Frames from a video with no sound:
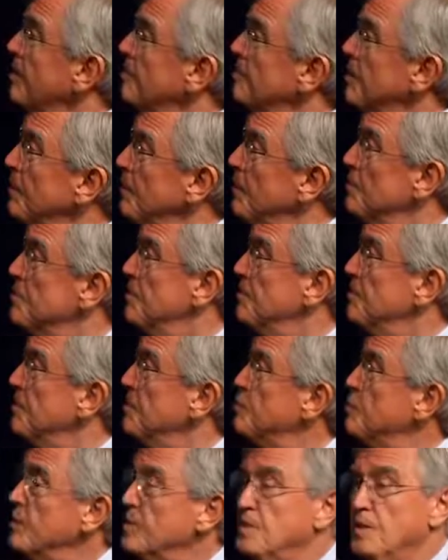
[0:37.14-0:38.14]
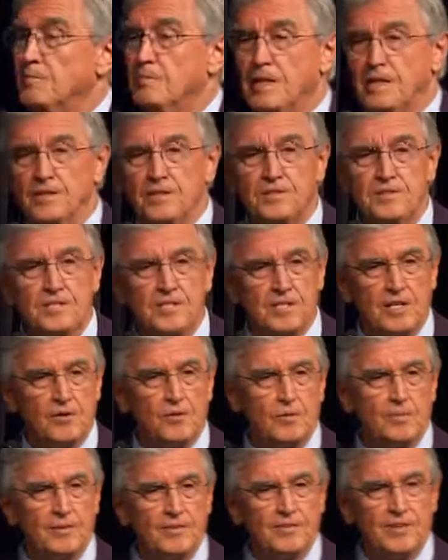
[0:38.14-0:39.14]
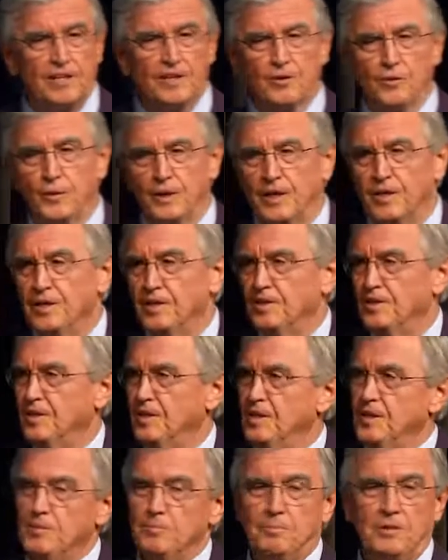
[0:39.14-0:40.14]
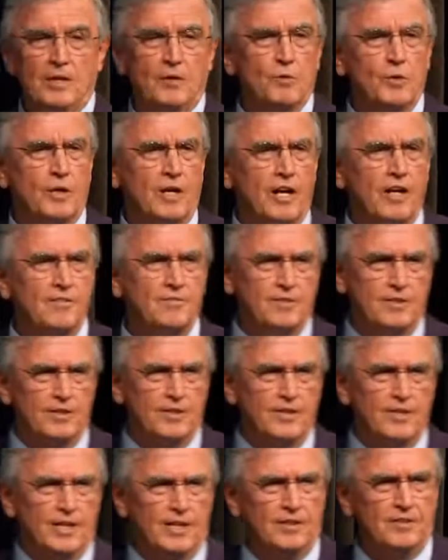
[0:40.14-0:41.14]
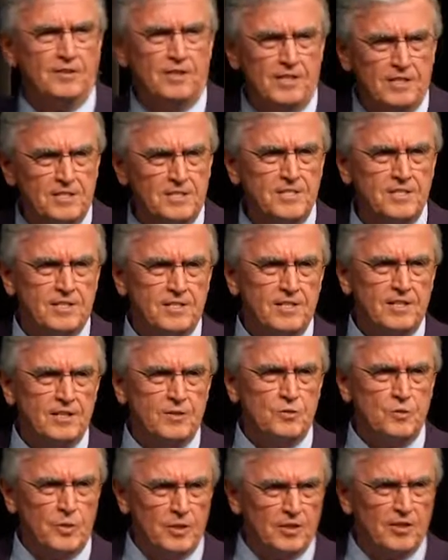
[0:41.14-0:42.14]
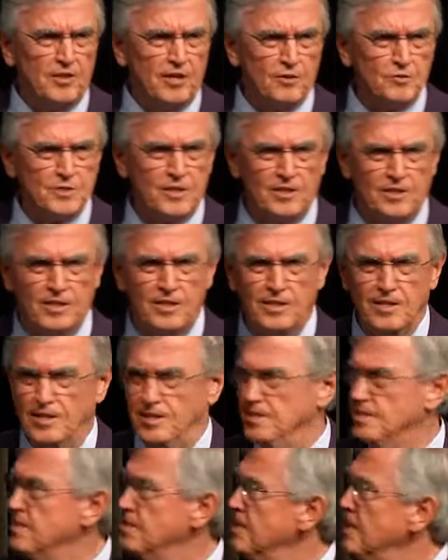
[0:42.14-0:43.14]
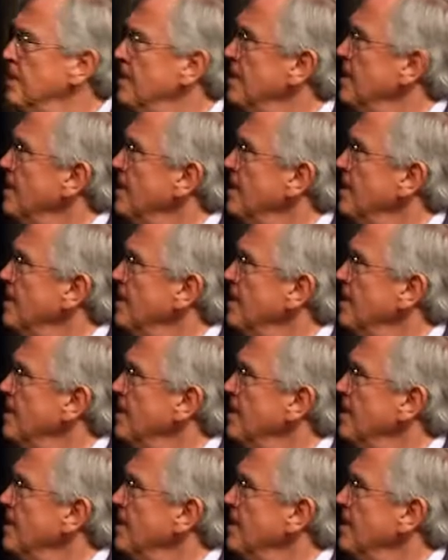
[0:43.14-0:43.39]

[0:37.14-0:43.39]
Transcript: because of the 20 minutes, I will be very quick, but I will cover at least 20,000 years.